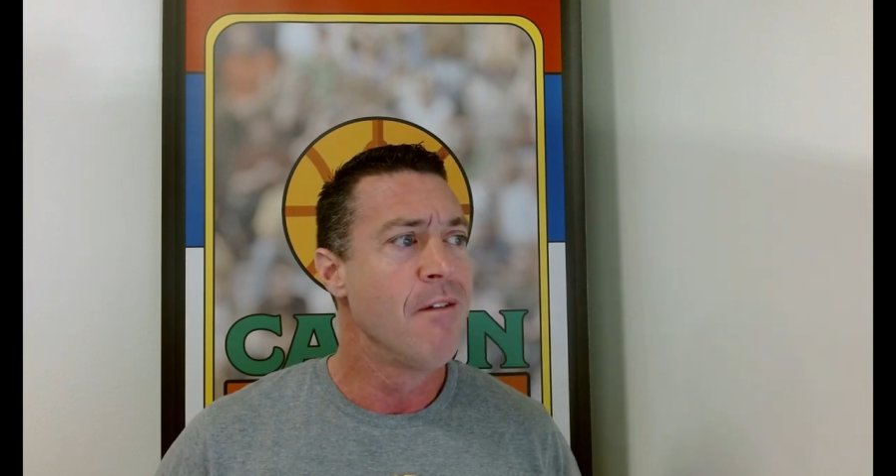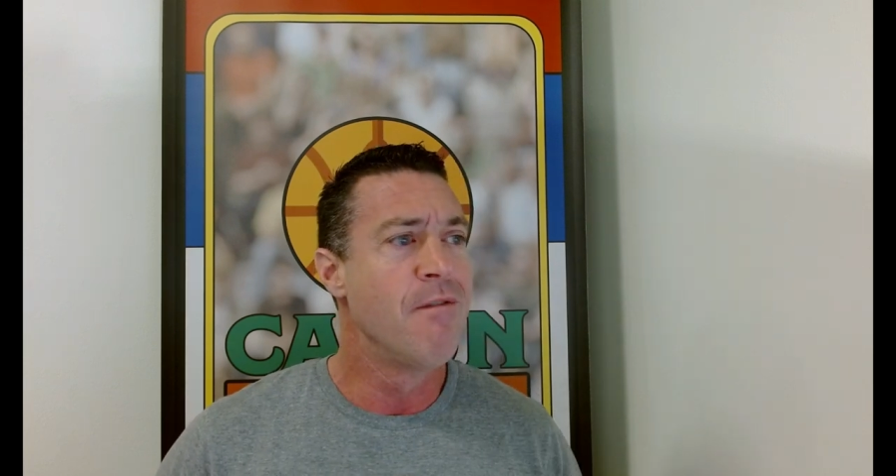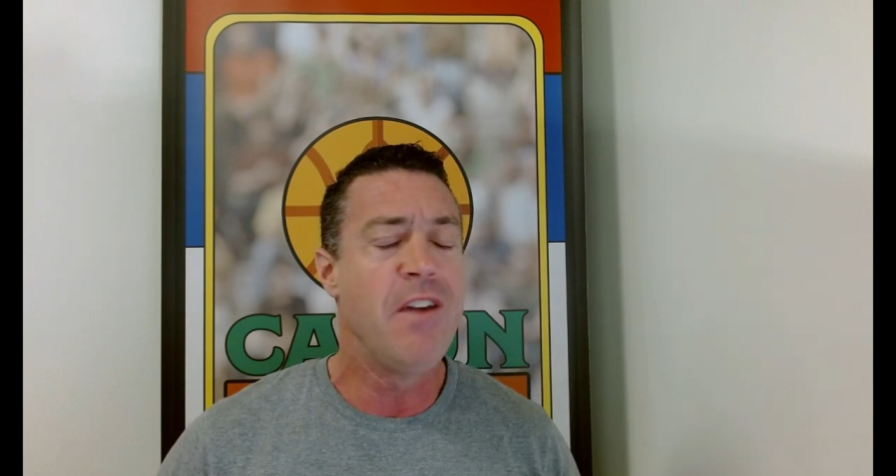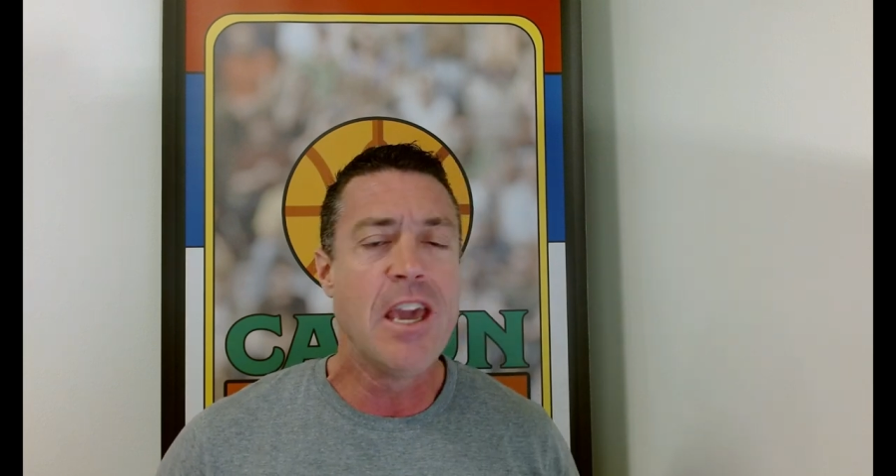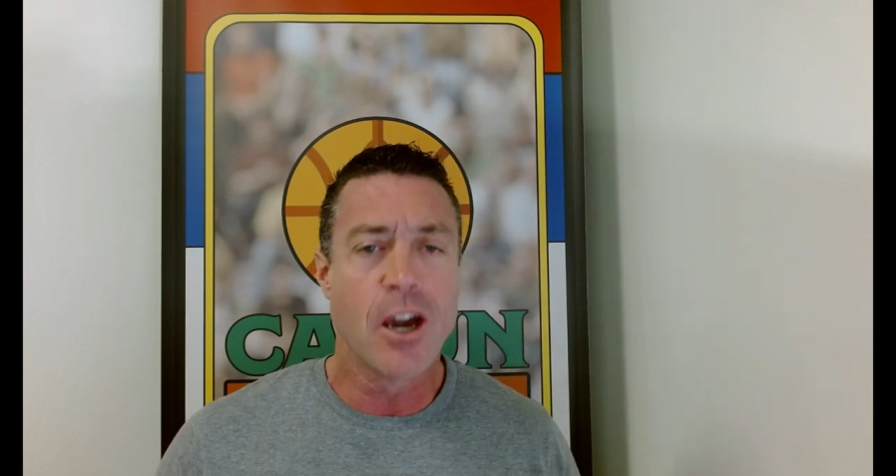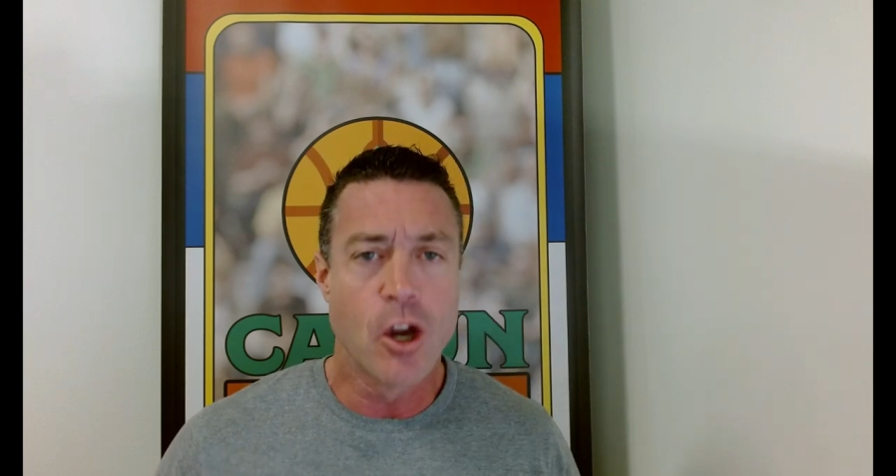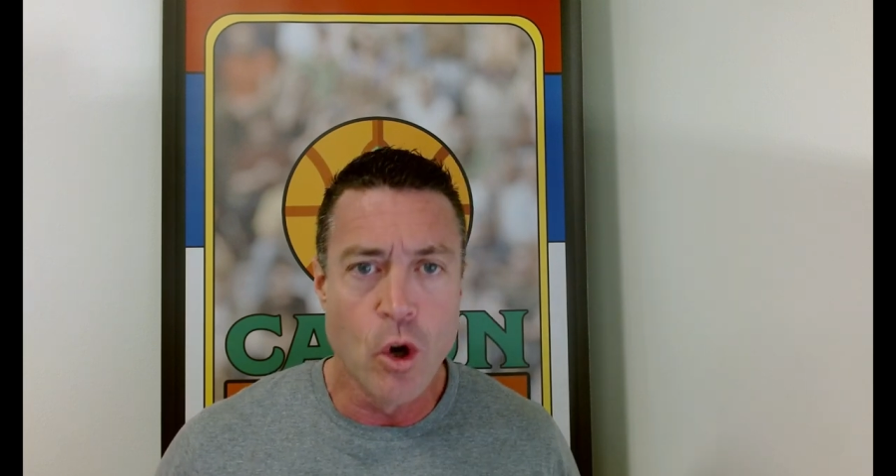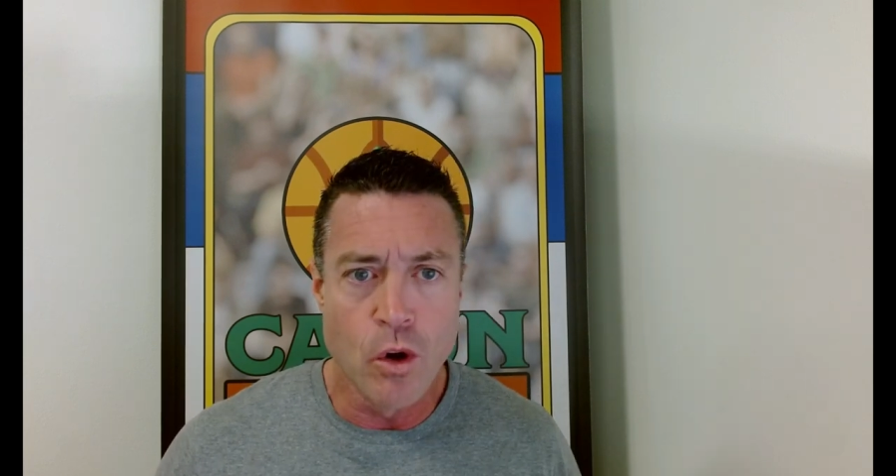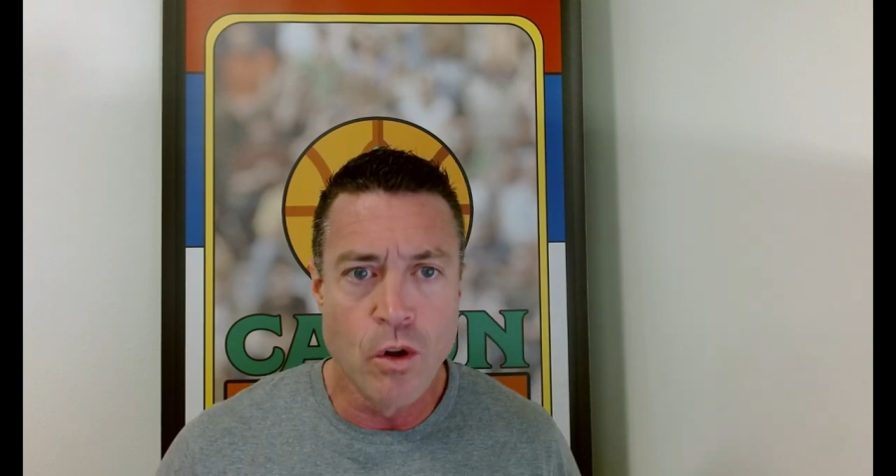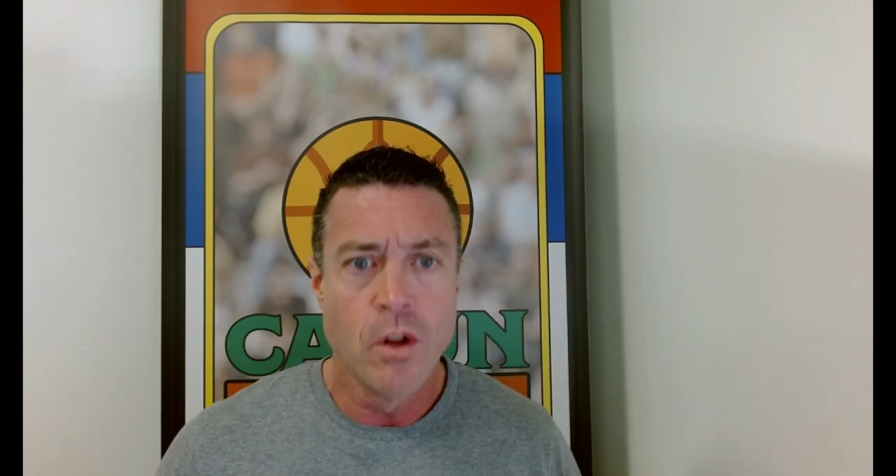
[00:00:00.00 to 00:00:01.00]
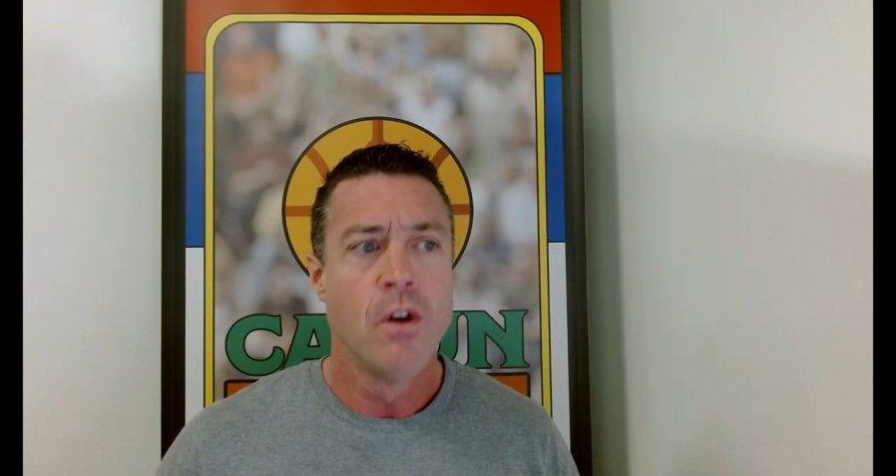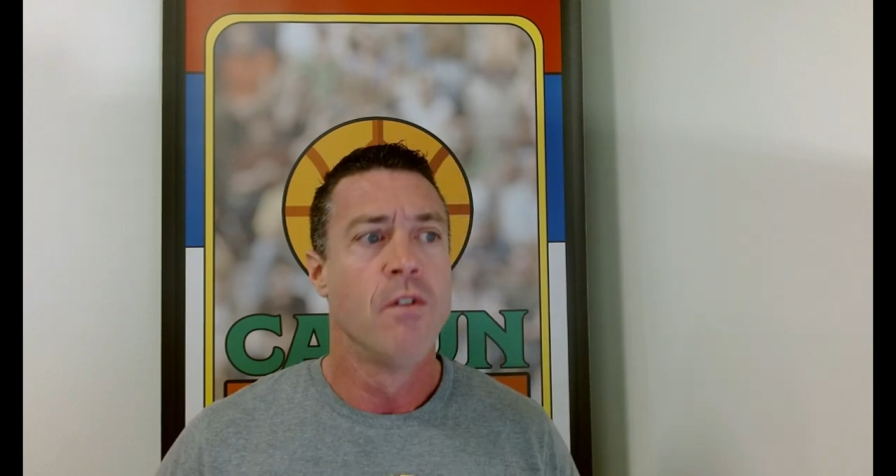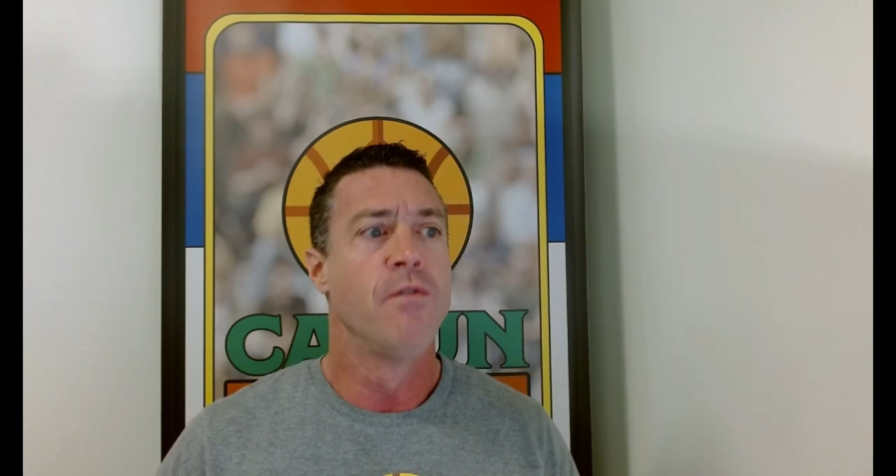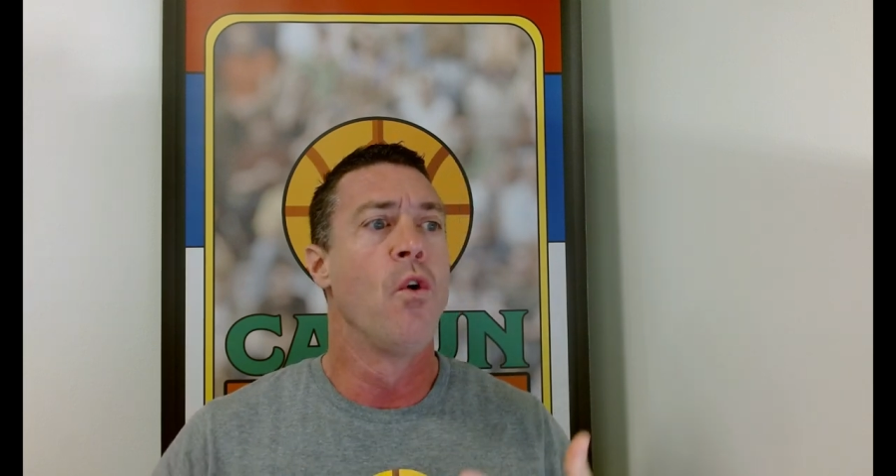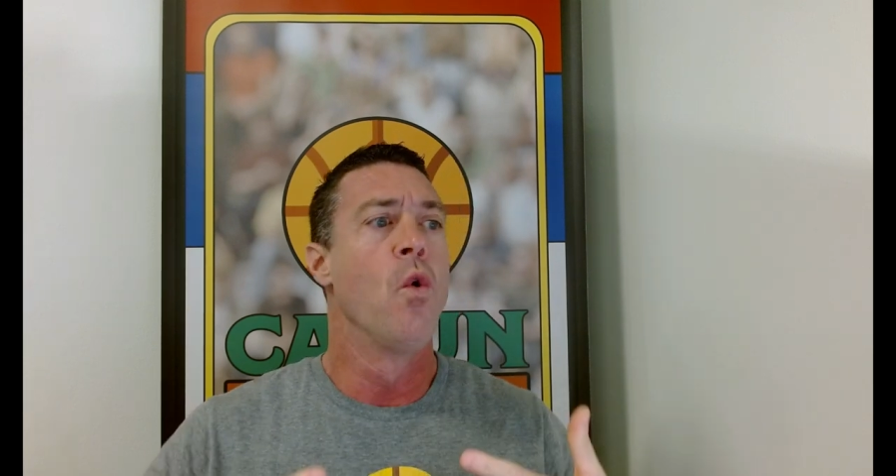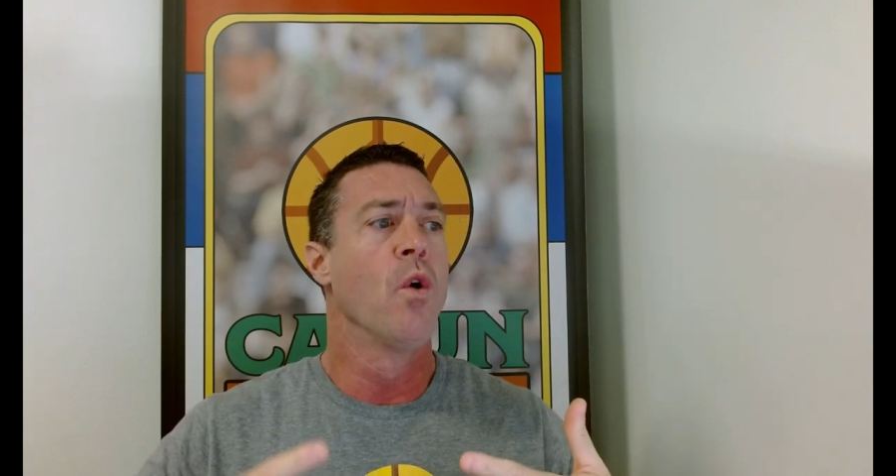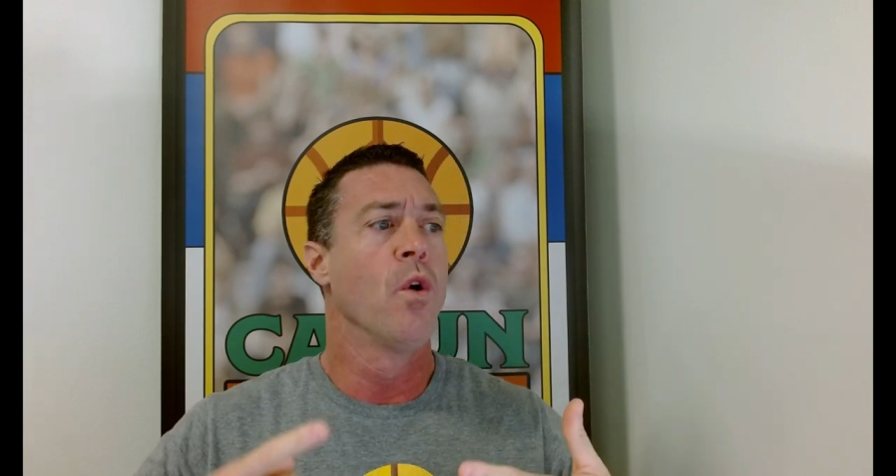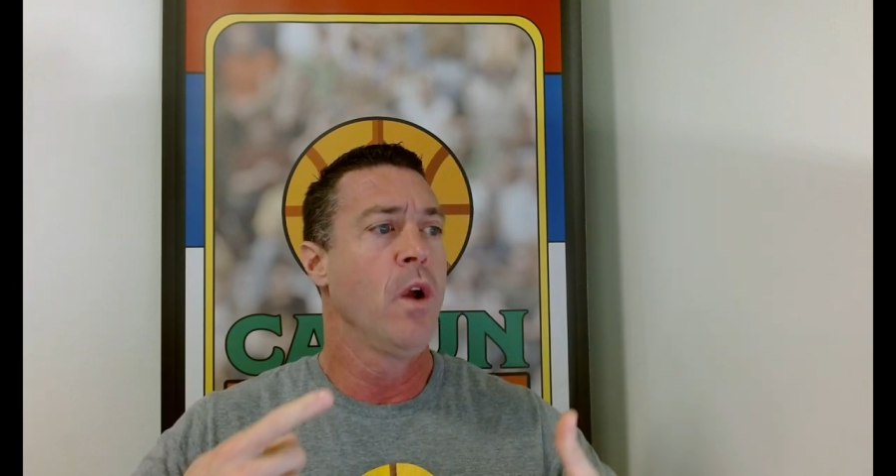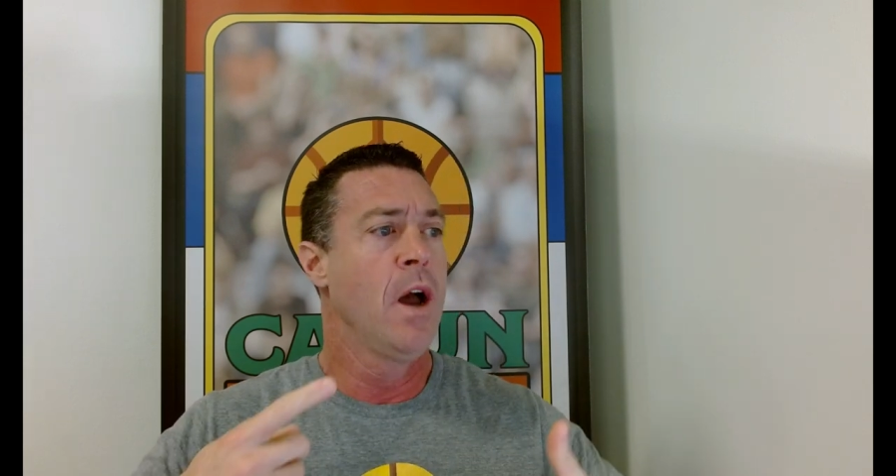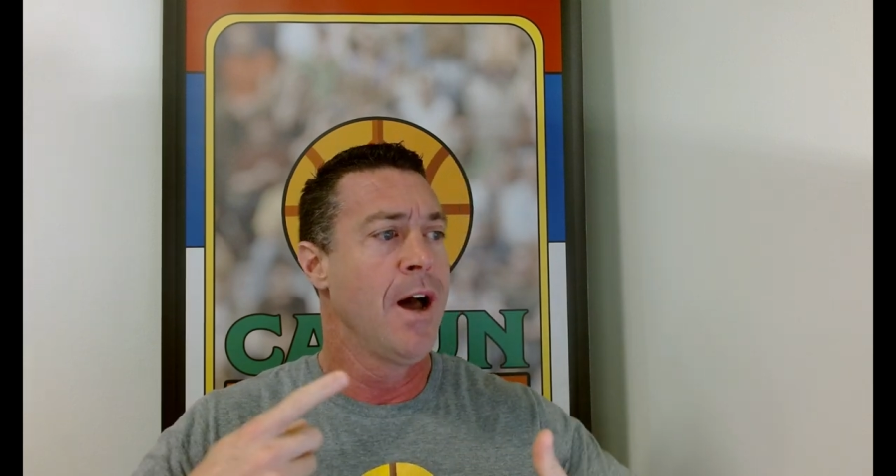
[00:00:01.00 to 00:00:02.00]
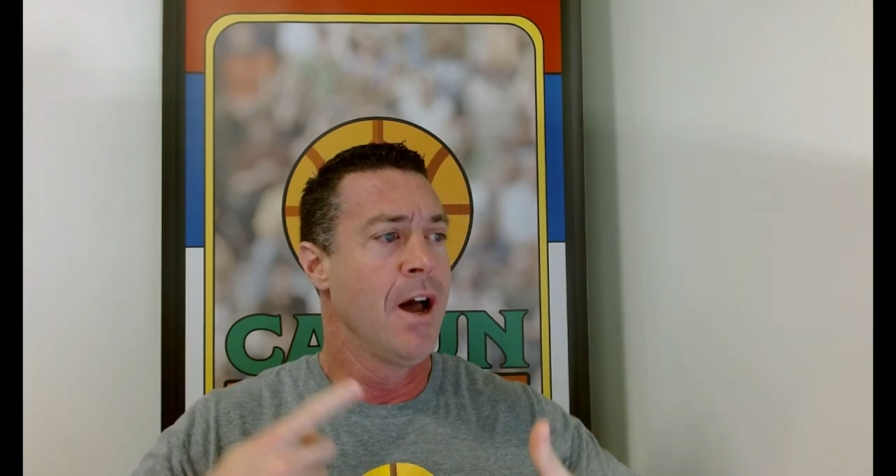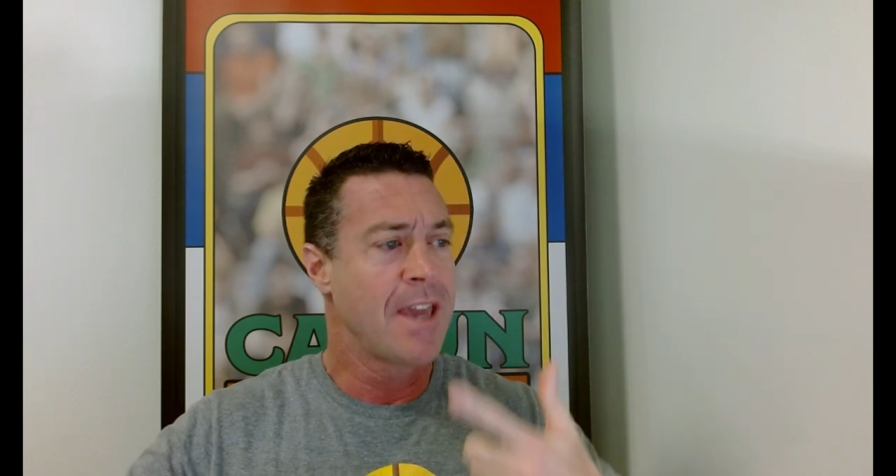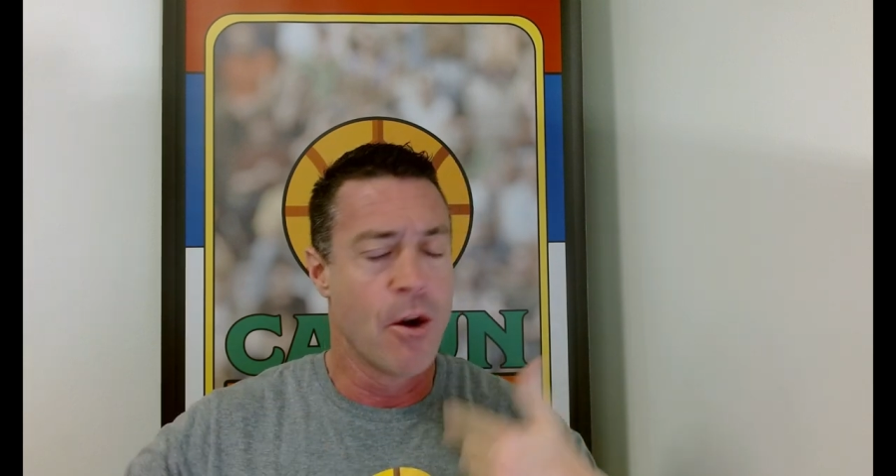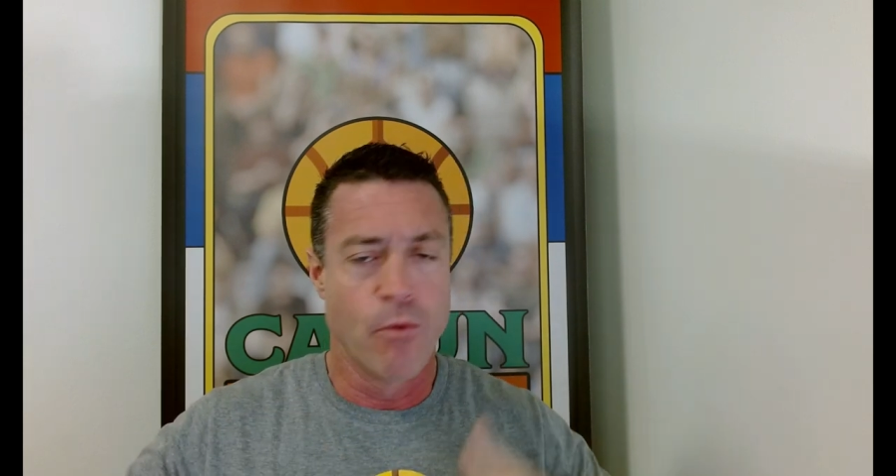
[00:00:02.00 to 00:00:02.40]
vehicle for kind